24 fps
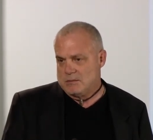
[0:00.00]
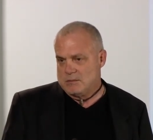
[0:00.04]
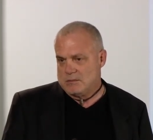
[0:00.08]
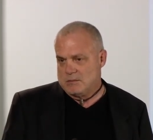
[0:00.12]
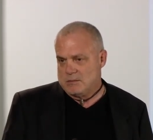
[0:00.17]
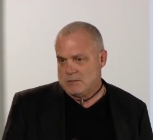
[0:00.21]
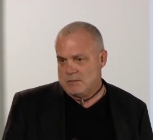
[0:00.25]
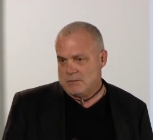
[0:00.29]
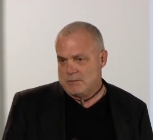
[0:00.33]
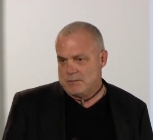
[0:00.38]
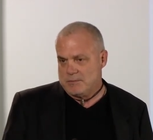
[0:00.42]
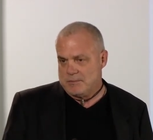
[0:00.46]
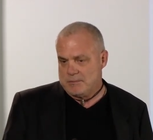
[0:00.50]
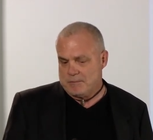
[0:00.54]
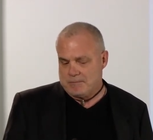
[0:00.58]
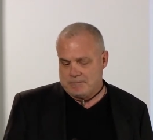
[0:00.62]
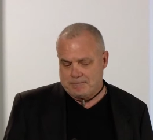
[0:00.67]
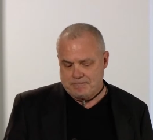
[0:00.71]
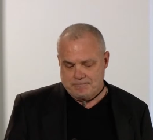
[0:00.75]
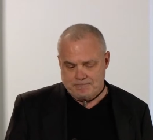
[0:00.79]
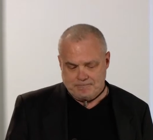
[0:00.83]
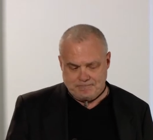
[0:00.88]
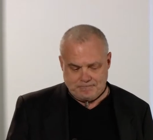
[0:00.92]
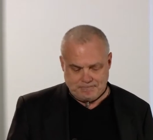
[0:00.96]

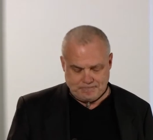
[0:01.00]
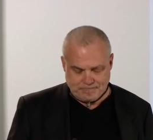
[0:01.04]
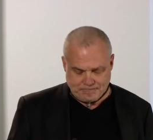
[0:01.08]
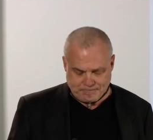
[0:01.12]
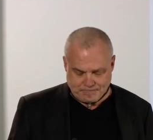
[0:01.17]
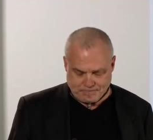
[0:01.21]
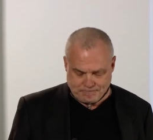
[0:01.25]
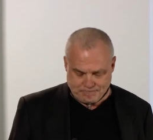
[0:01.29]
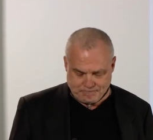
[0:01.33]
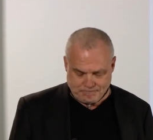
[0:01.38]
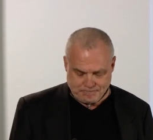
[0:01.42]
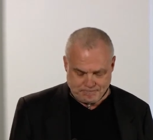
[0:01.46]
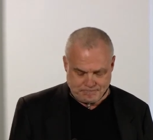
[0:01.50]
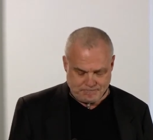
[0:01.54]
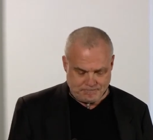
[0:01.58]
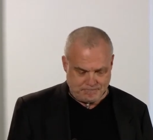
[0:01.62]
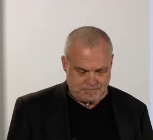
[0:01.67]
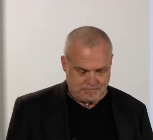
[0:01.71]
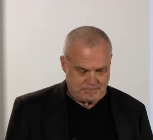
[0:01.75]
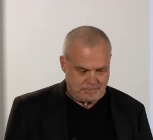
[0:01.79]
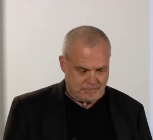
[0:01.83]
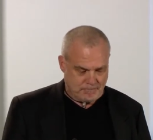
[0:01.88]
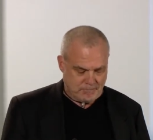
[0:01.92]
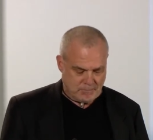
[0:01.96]

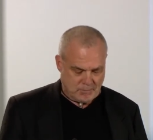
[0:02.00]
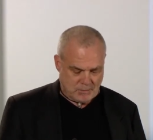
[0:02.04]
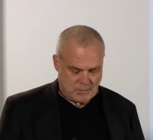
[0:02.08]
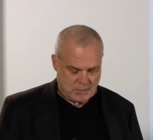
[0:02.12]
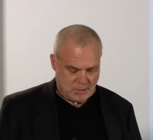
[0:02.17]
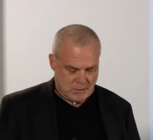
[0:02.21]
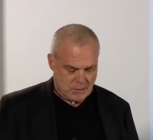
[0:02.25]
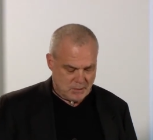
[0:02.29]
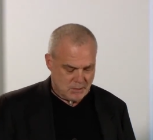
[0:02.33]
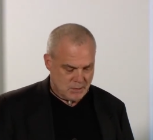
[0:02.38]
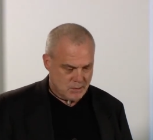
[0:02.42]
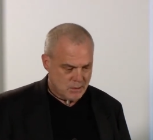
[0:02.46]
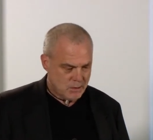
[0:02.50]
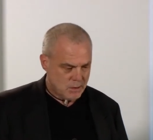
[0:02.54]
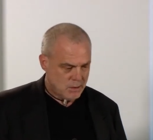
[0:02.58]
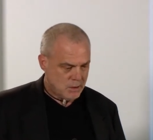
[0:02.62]
(no one is talking)